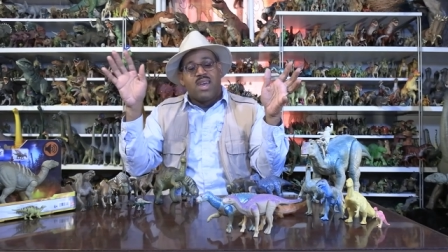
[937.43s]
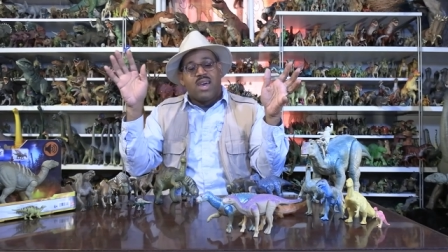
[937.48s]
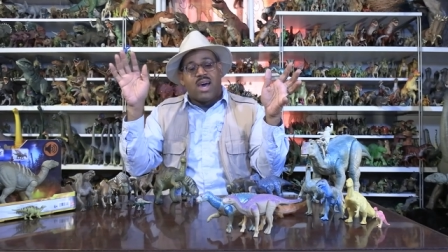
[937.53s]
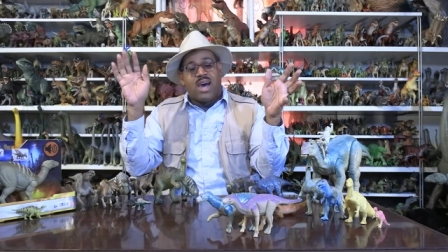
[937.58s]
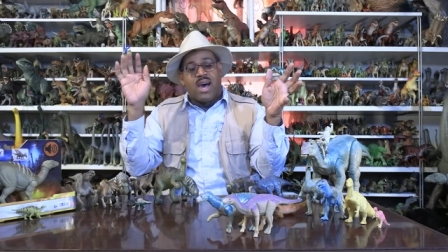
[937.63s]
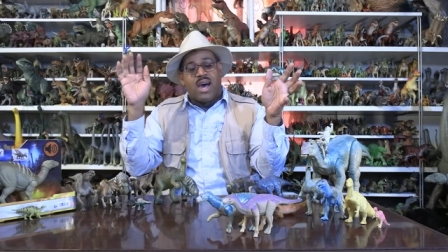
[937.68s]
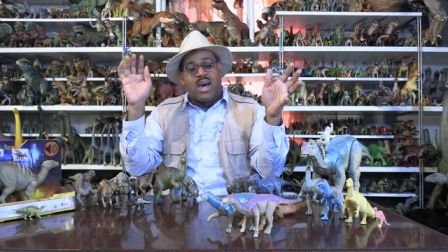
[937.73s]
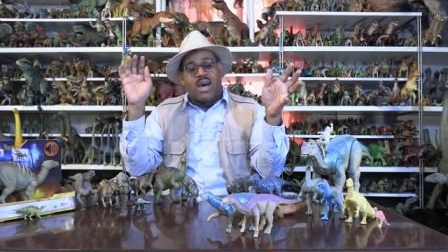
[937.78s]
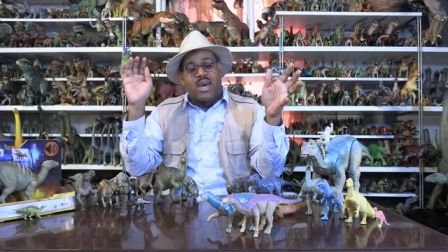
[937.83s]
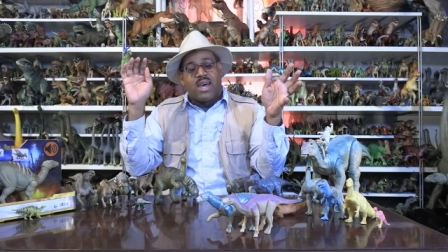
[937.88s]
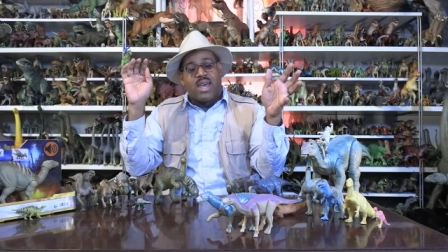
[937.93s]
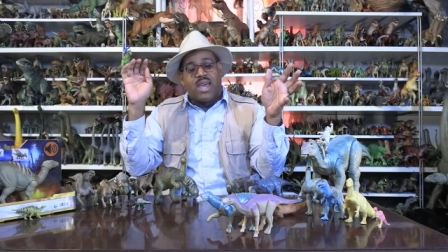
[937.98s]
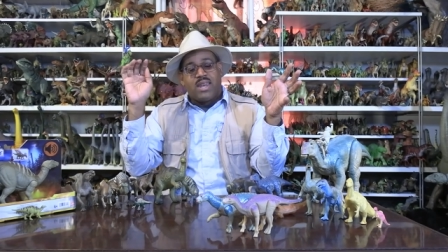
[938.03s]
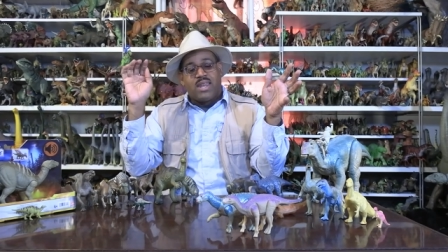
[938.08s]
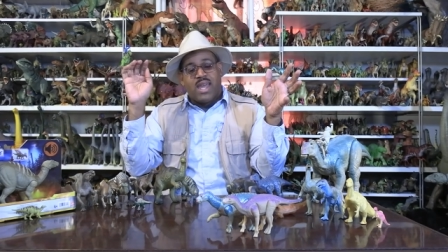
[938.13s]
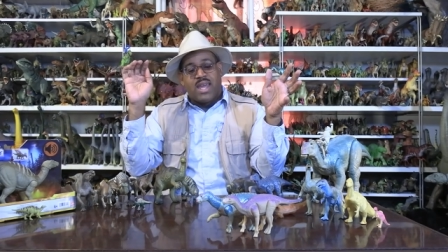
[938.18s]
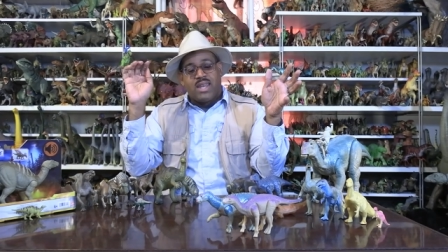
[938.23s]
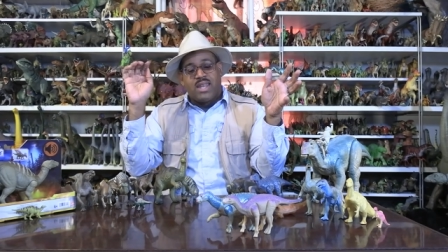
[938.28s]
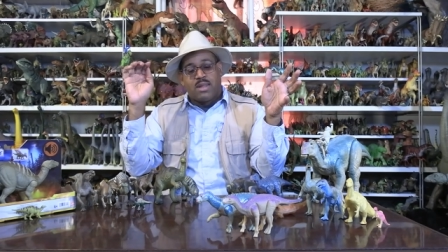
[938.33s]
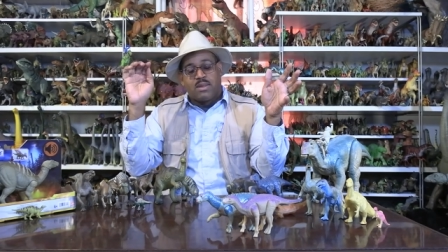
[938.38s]
Uh, and
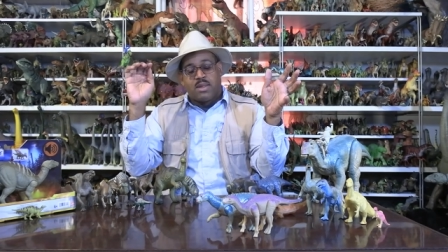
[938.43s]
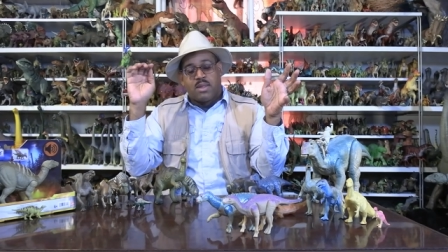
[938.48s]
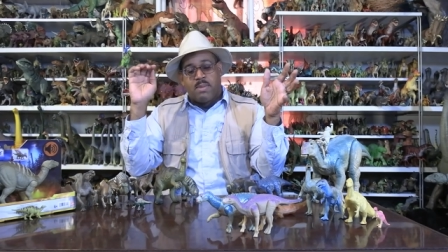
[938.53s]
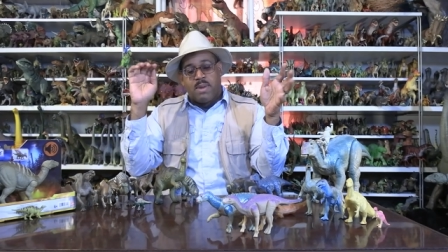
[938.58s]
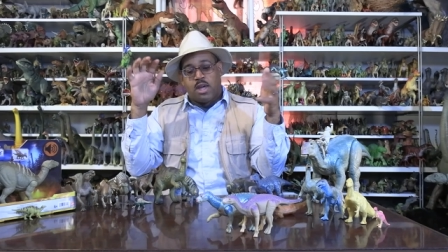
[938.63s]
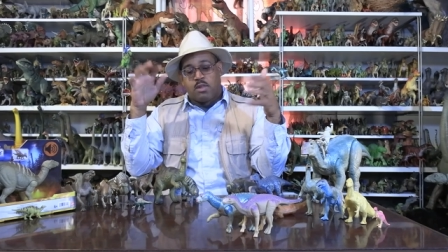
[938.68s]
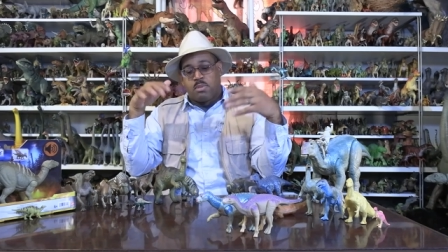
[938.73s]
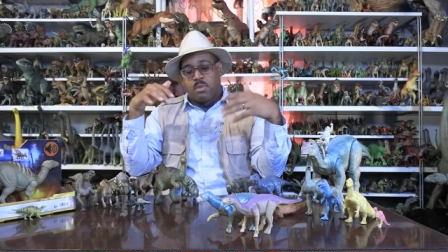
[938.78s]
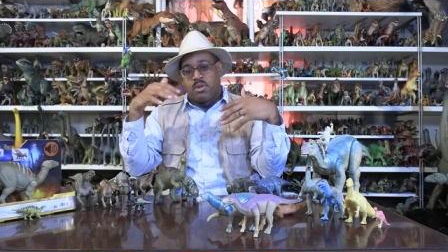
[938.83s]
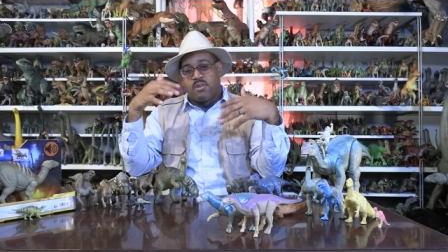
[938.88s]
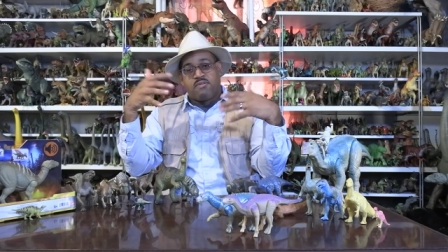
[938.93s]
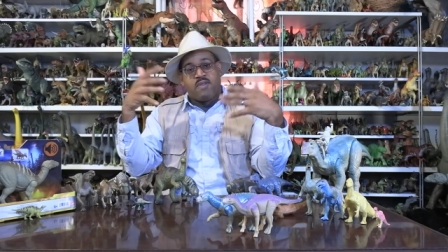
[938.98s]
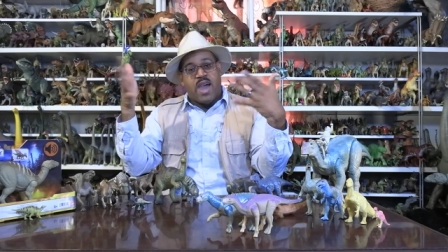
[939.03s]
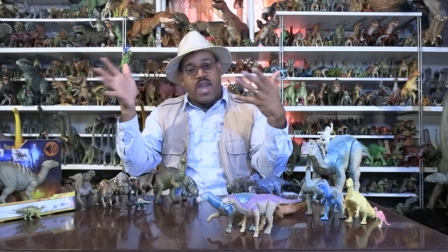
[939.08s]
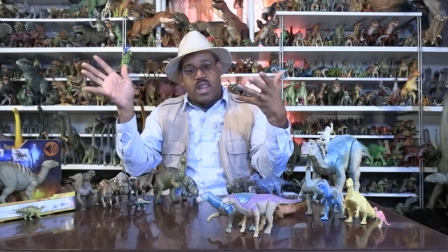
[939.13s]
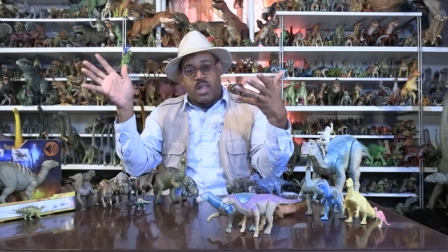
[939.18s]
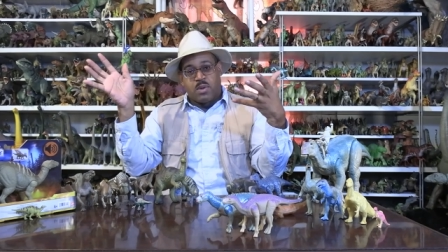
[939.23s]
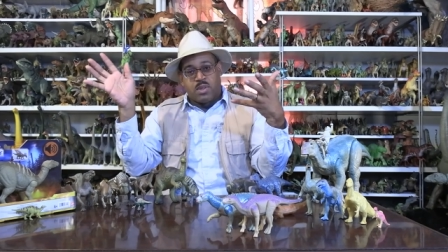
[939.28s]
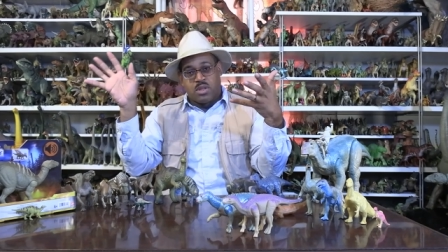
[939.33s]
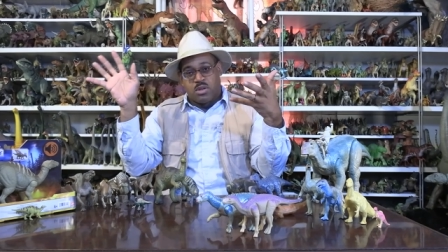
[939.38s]
the idea that the males would be
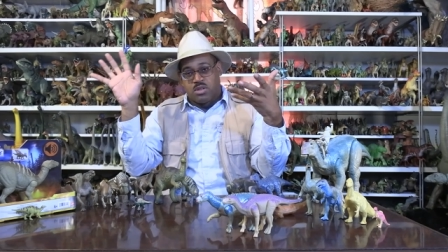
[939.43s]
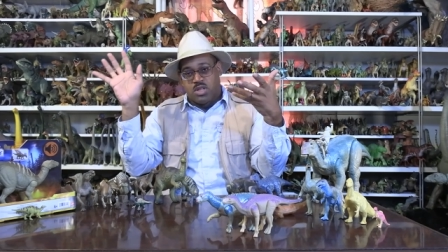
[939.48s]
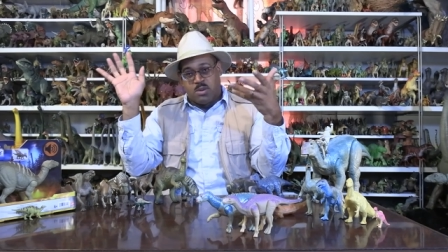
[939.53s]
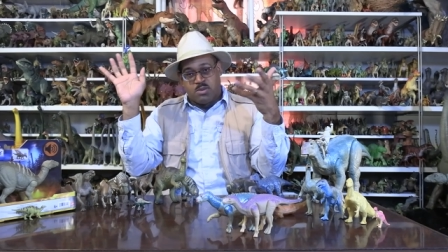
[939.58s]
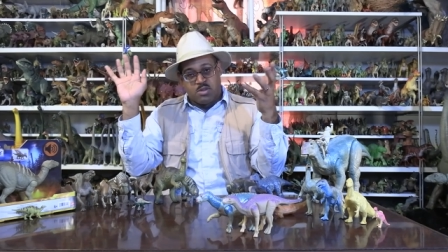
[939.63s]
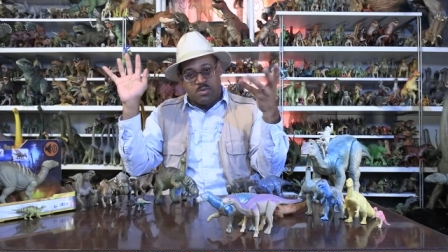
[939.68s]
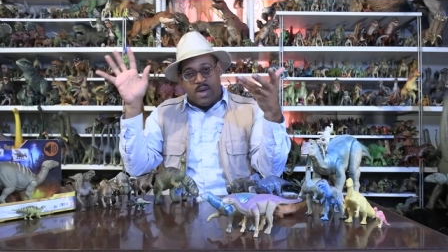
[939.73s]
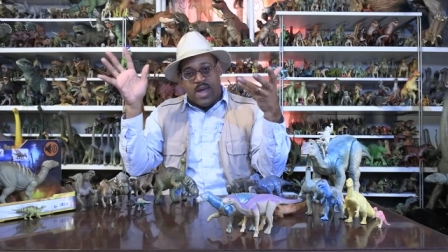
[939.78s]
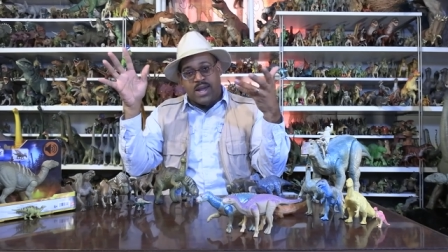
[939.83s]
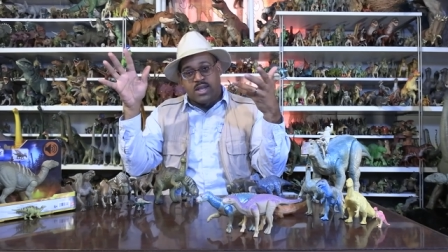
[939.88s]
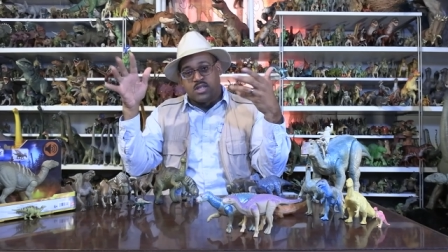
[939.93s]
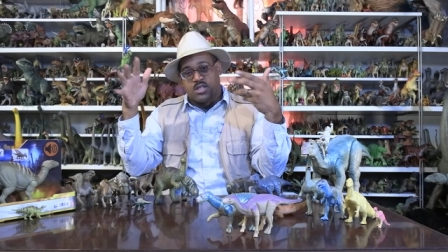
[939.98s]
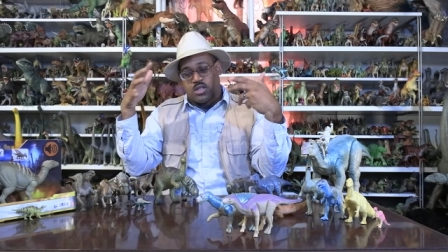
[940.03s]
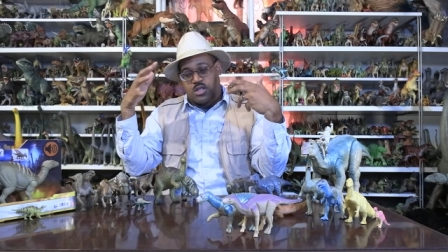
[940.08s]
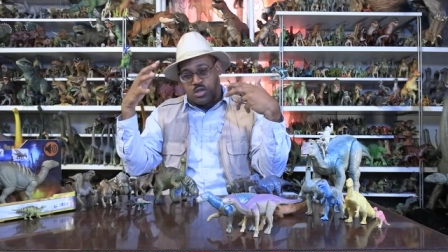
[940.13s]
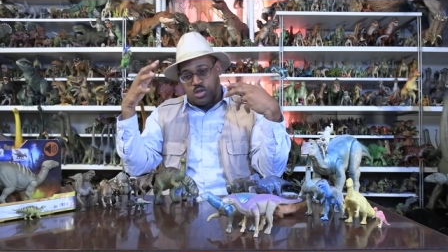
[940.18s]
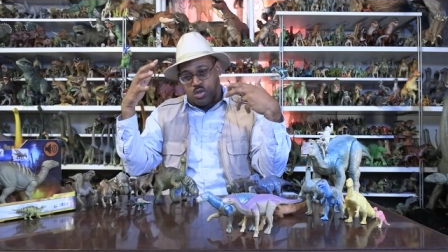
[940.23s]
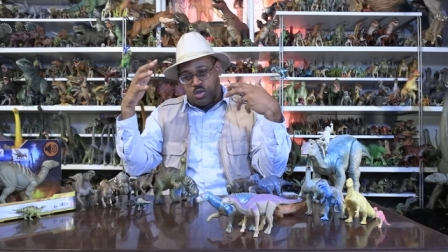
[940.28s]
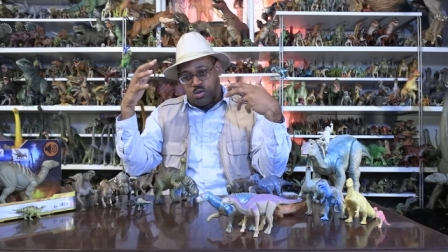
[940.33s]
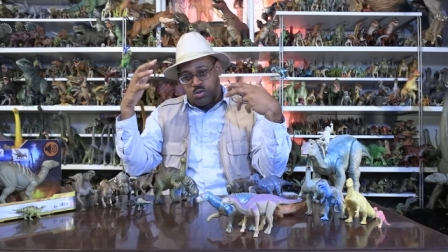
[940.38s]
fighting with their thumb spikes
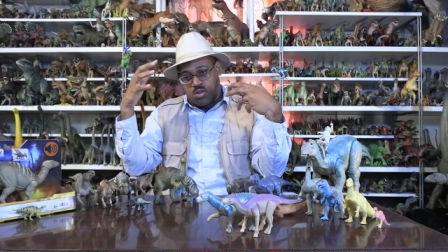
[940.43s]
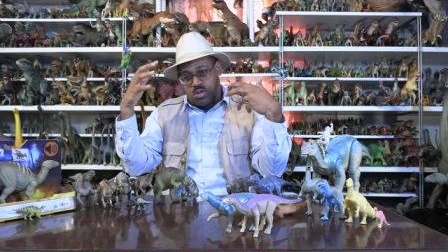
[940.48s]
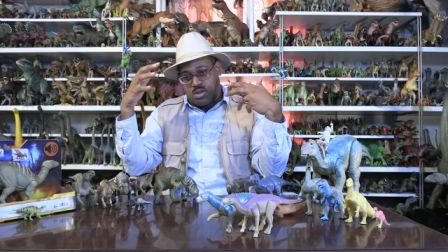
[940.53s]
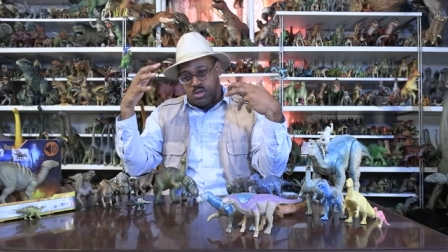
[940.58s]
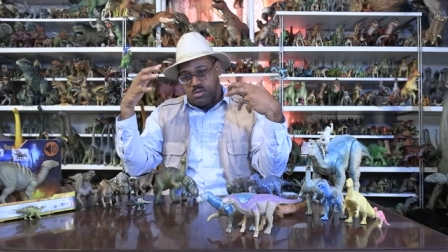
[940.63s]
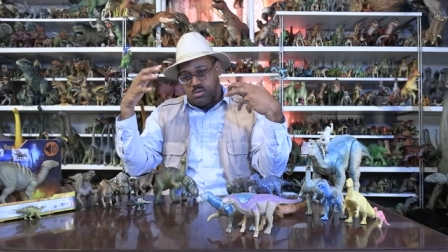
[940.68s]
to